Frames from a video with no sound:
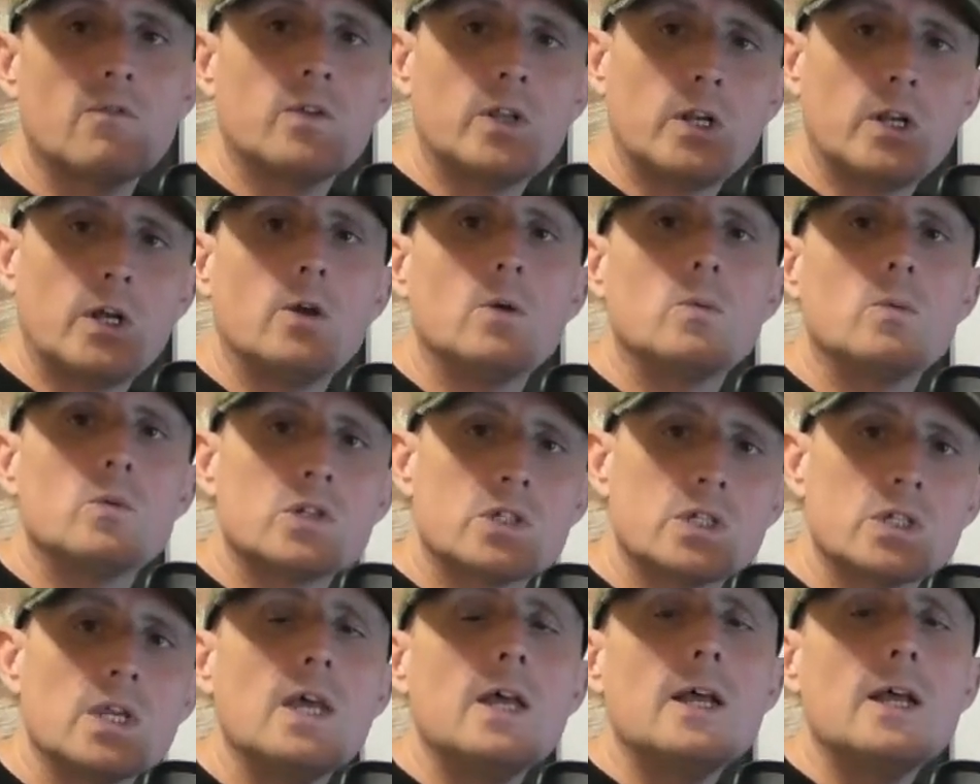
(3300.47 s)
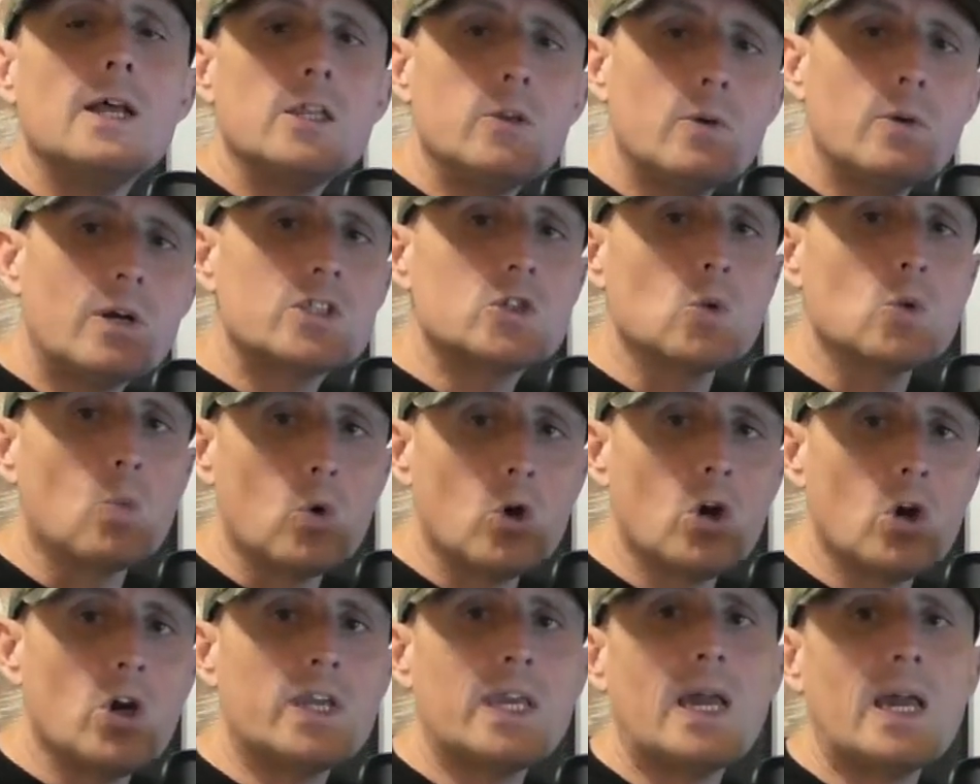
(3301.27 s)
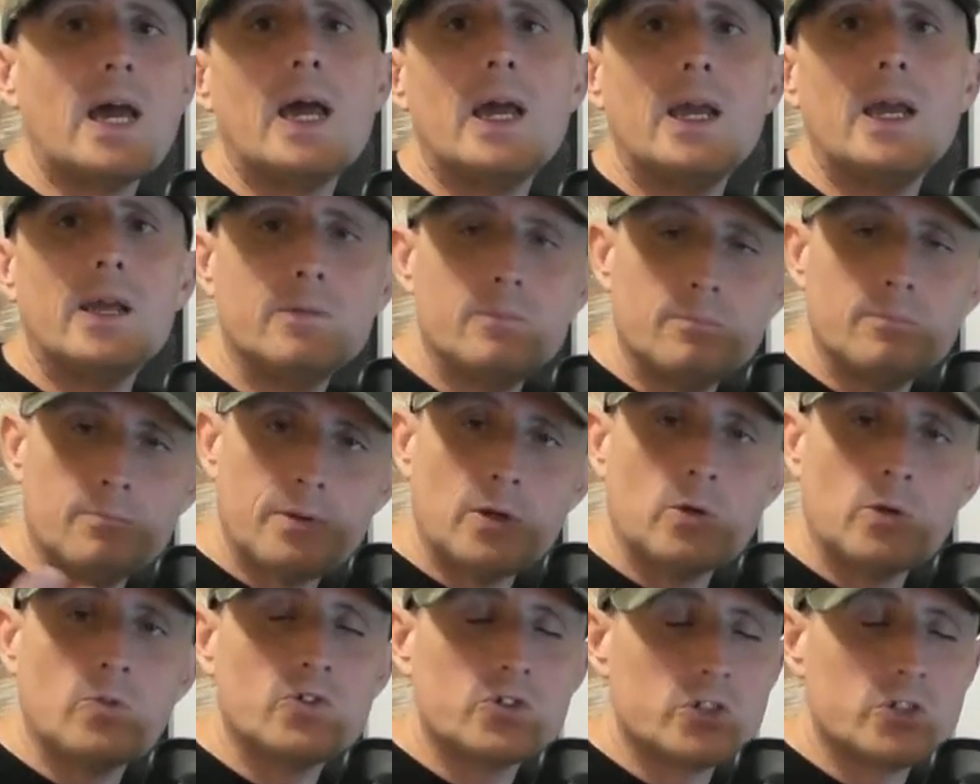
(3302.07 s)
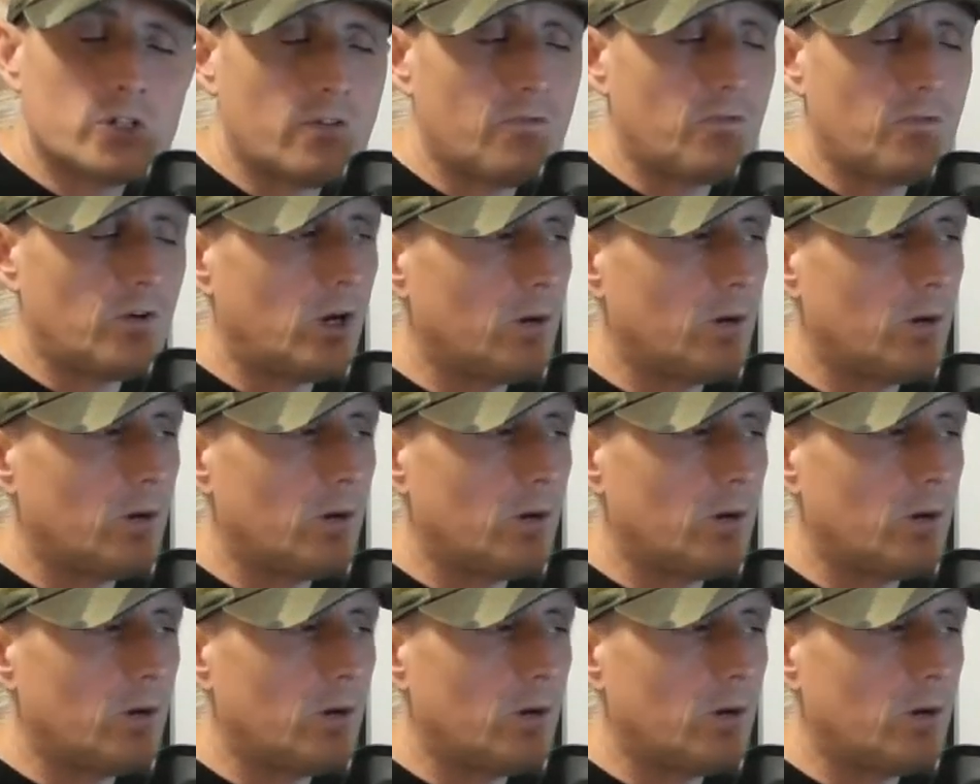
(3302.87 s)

You know, it was you had to work at it and build stuff